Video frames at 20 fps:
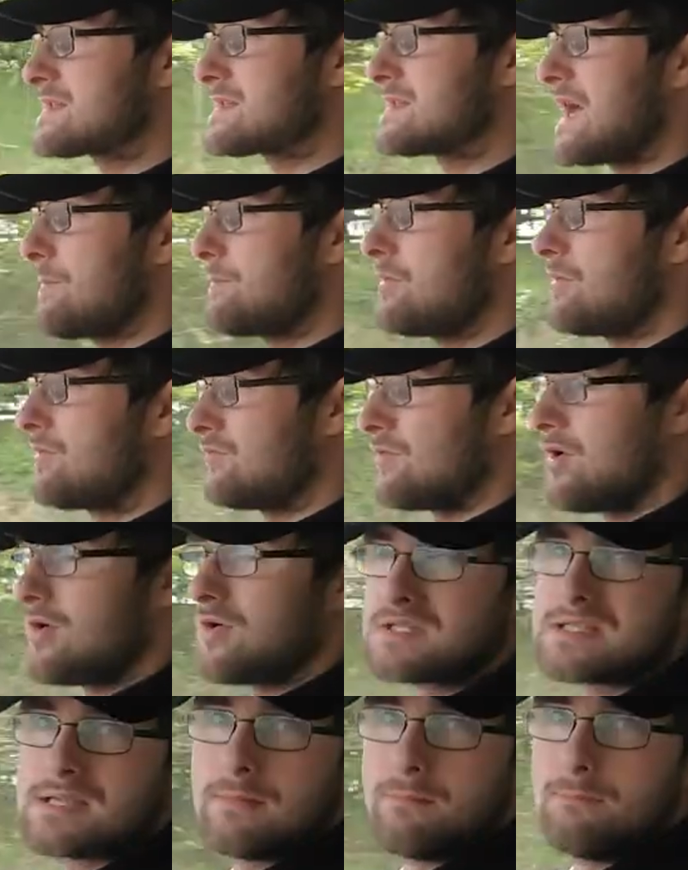Snapper
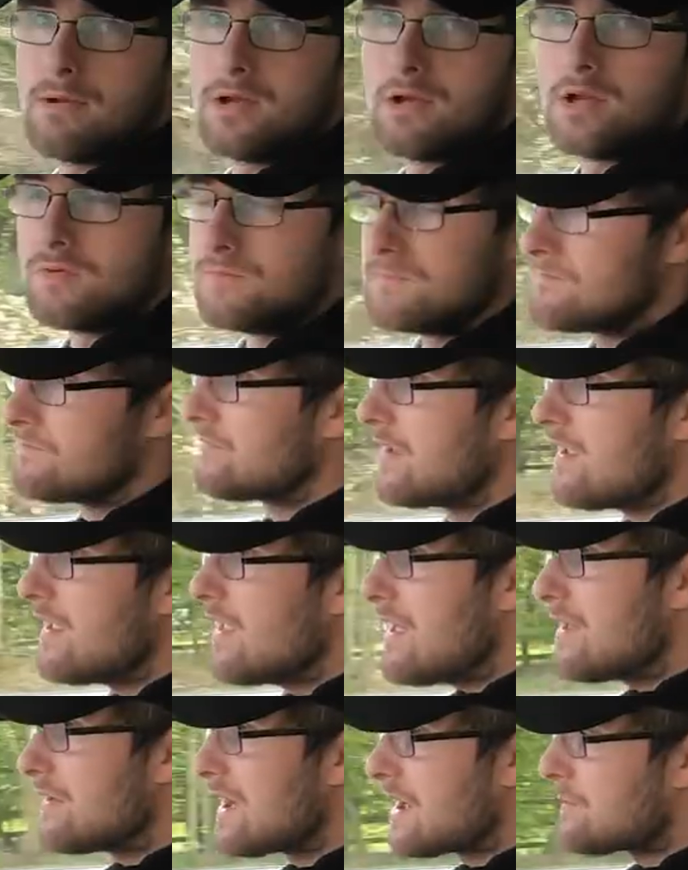Rocks Blue.
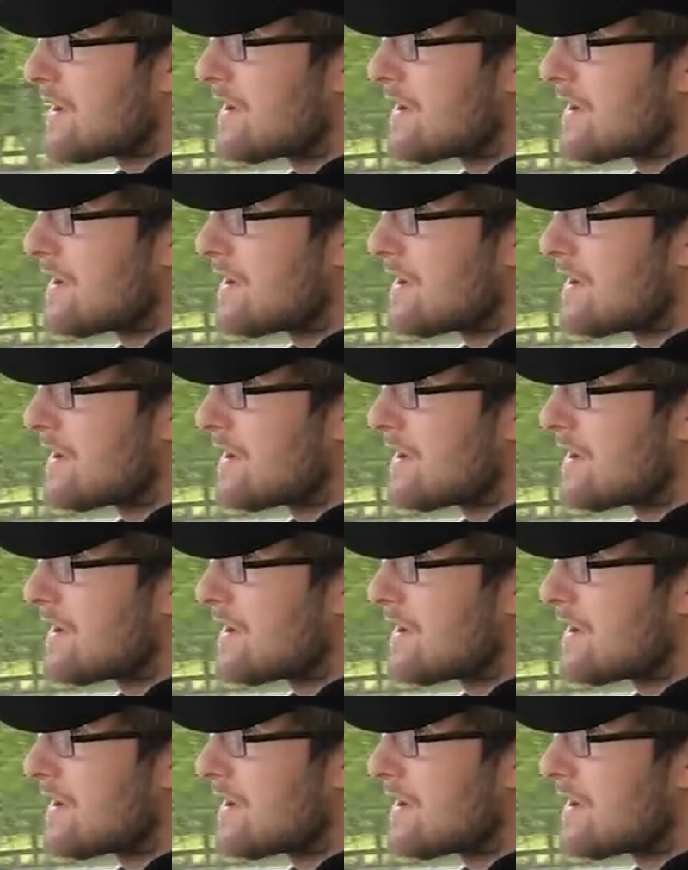Now,